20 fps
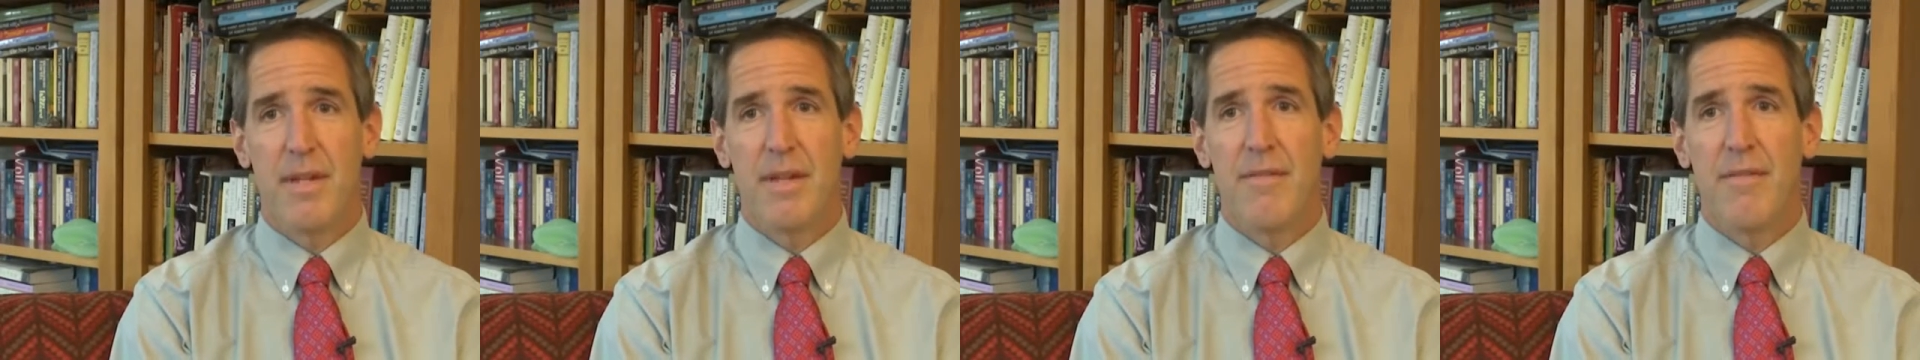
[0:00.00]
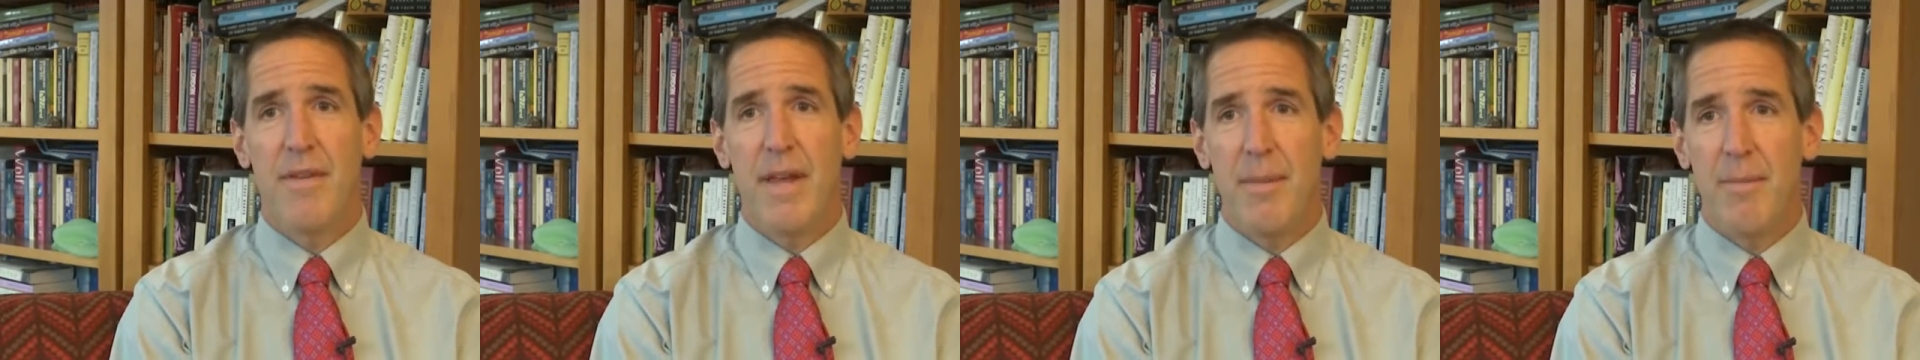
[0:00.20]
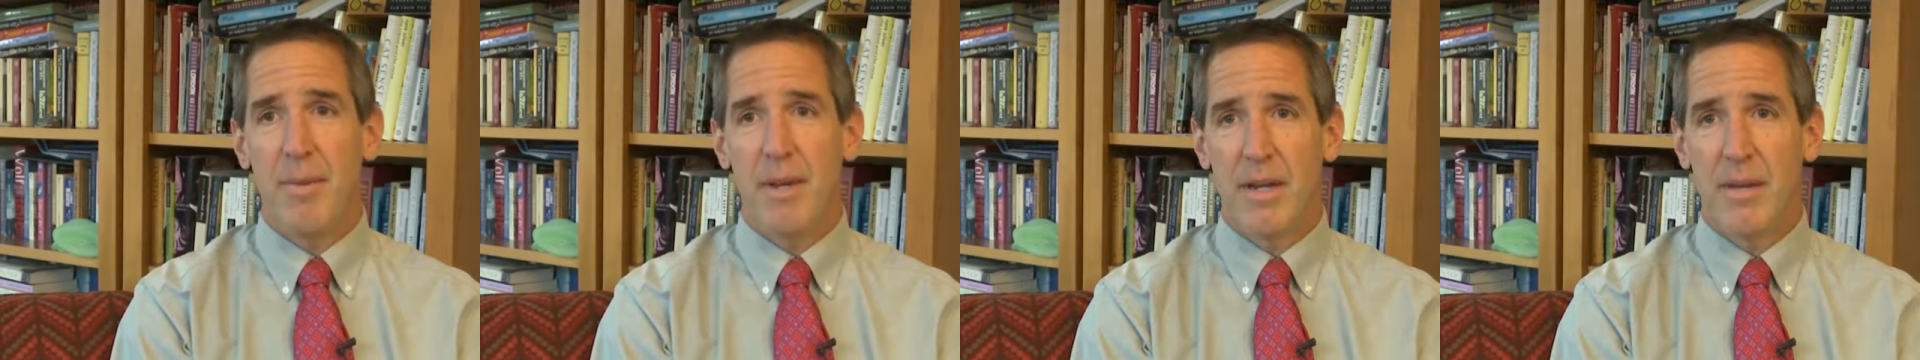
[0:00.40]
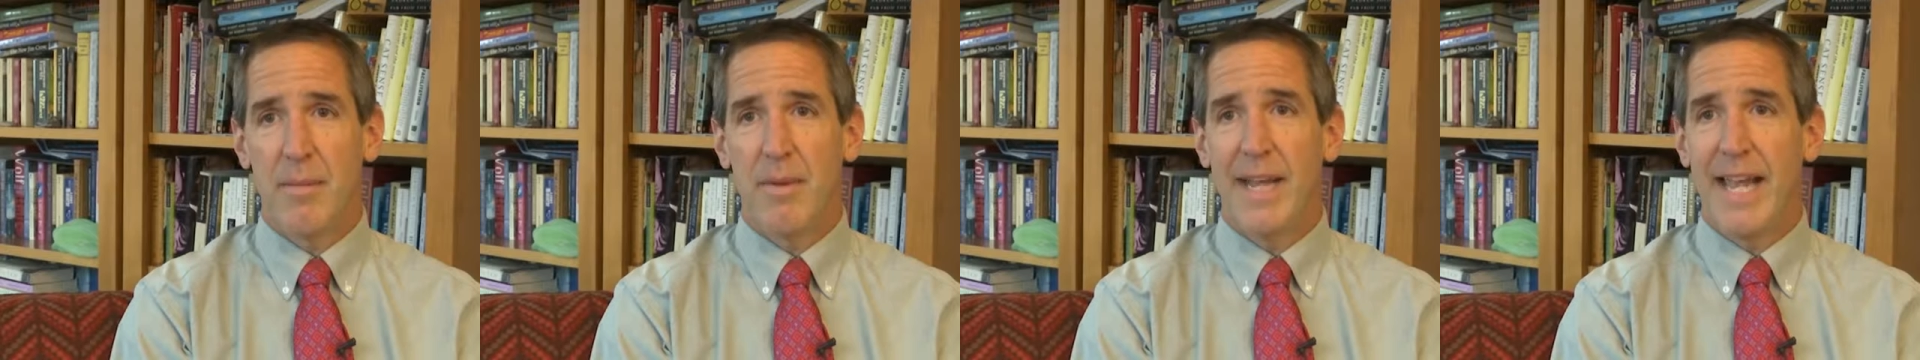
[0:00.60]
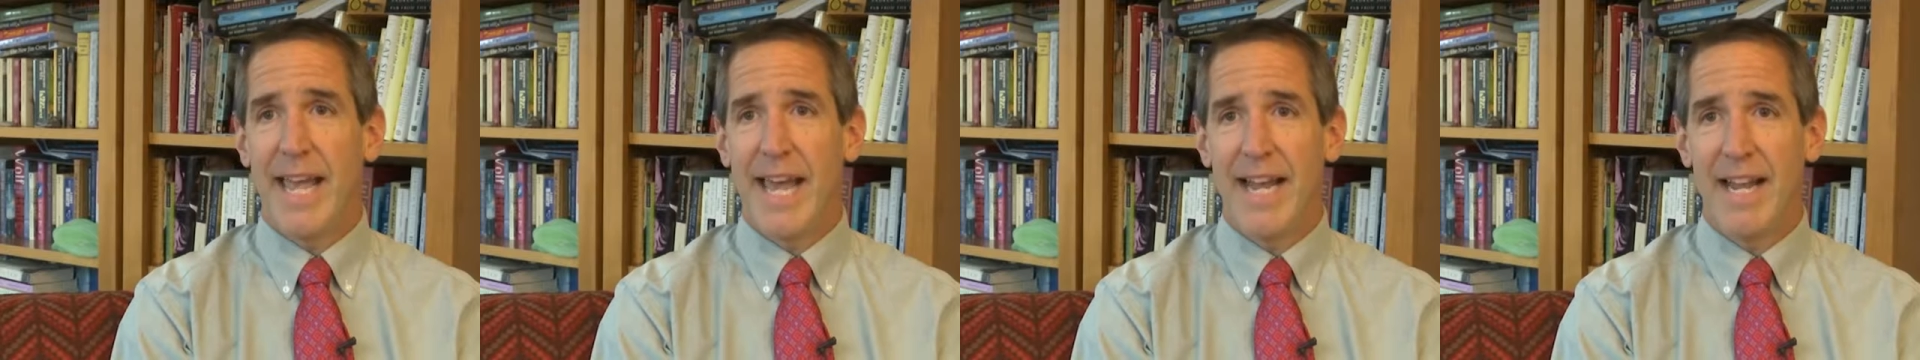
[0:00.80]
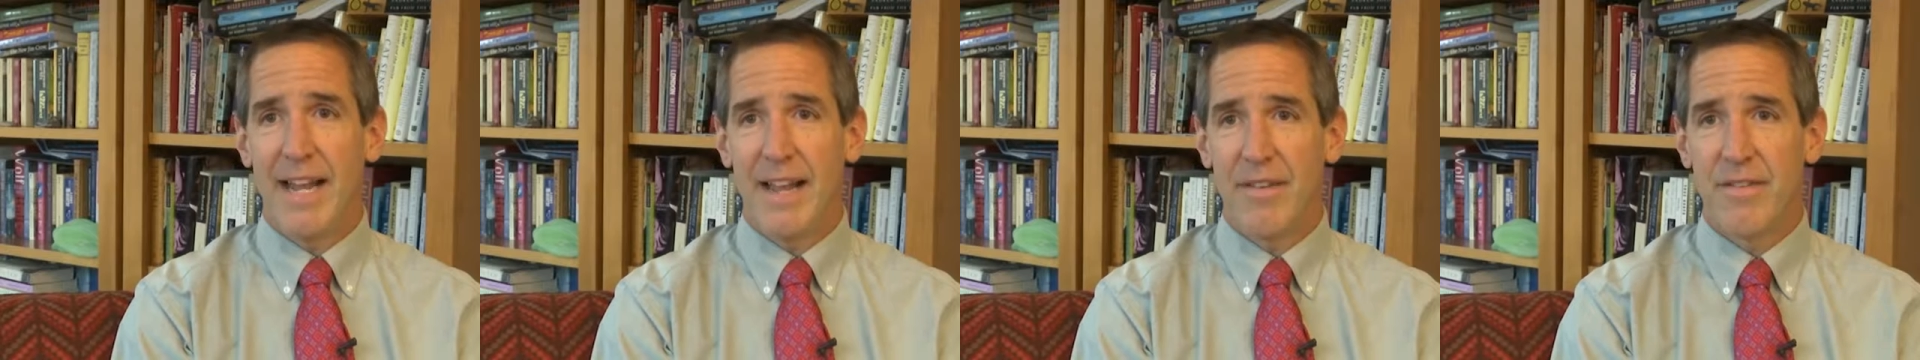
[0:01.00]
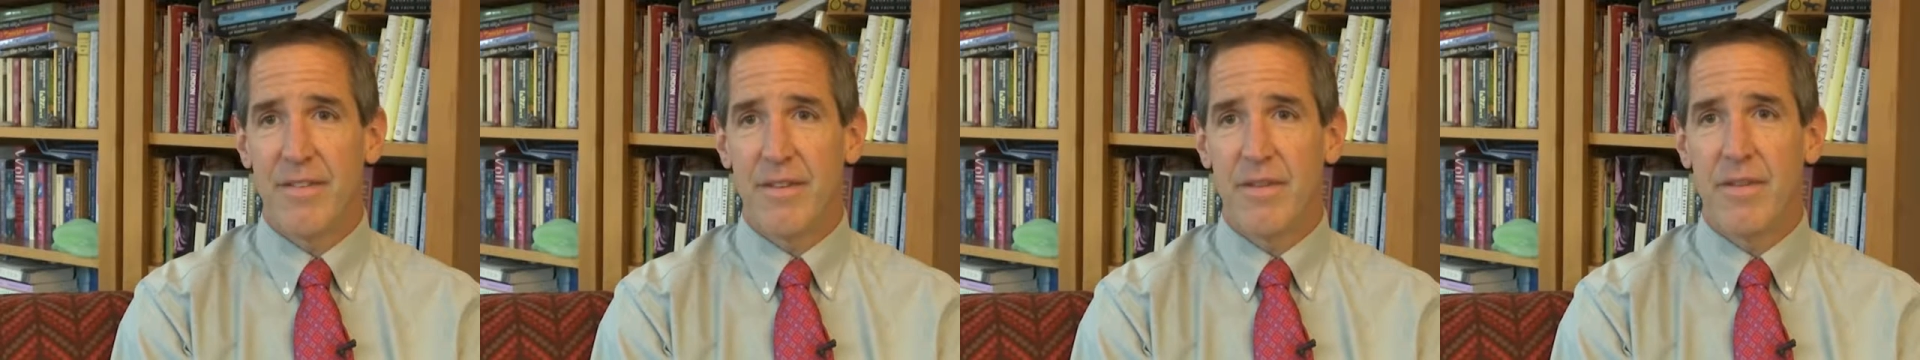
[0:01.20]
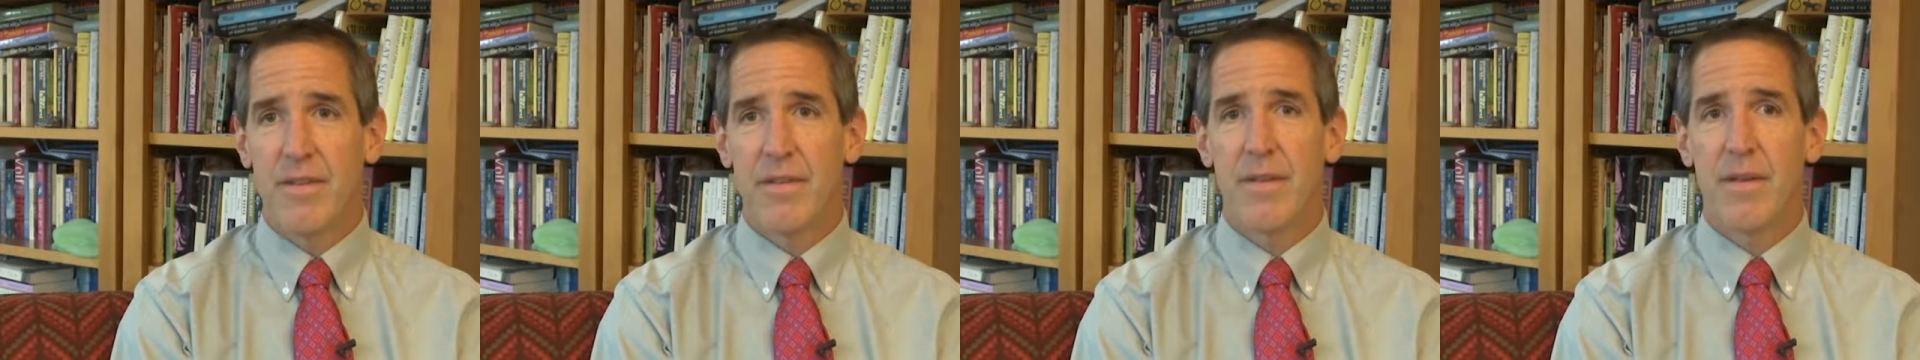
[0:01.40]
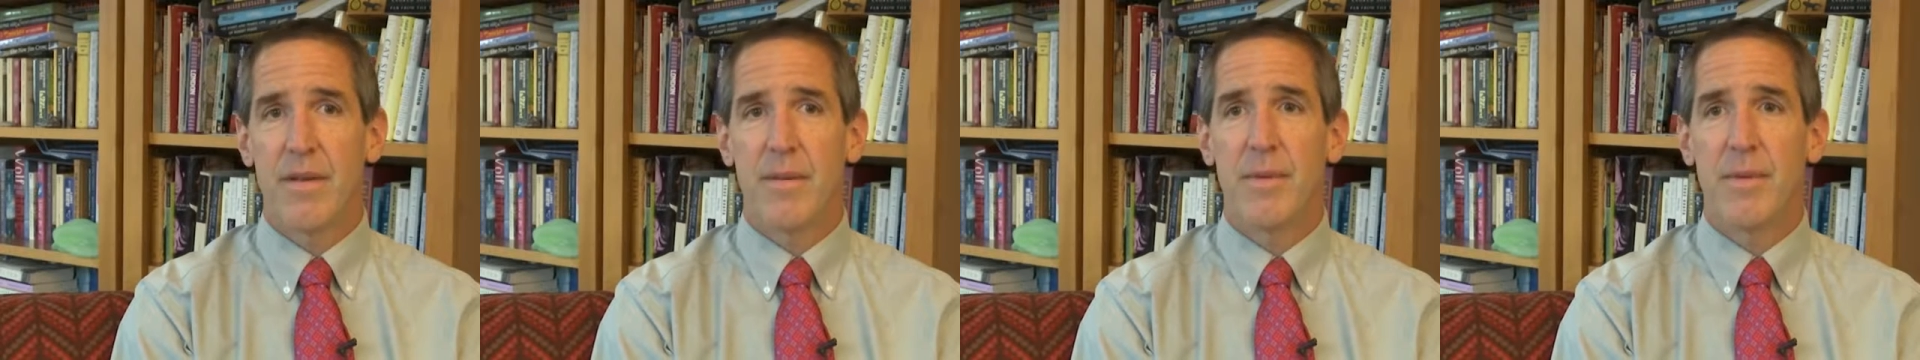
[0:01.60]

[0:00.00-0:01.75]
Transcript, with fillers: in vaping among adolescents.